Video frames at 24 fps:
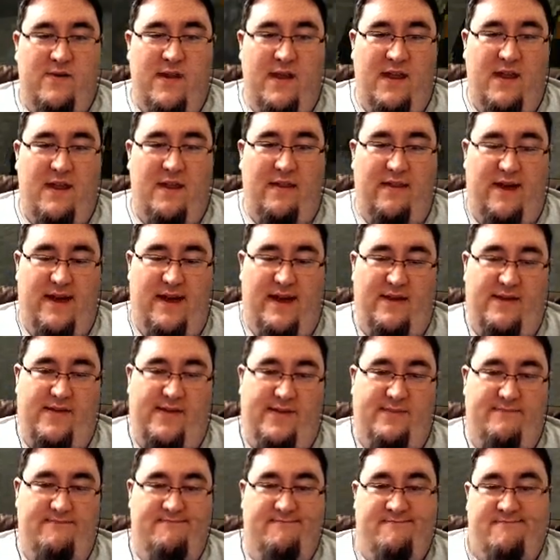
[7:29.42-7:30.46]
and
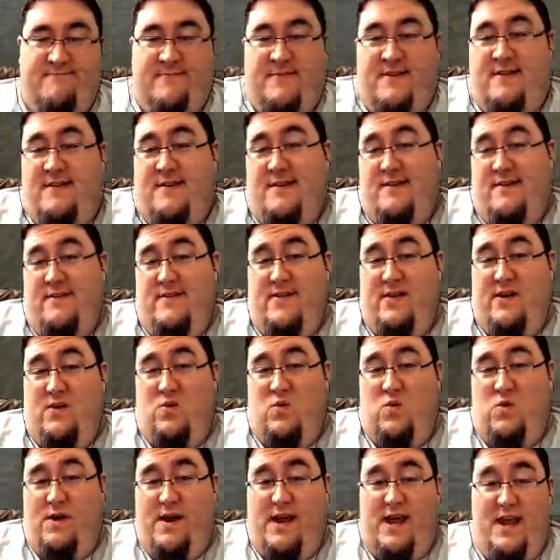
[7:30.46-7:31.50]
glass. So
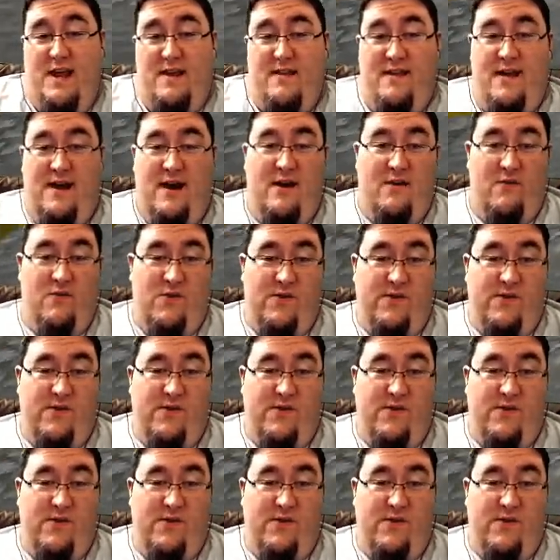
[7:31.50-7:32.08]
we're getting there.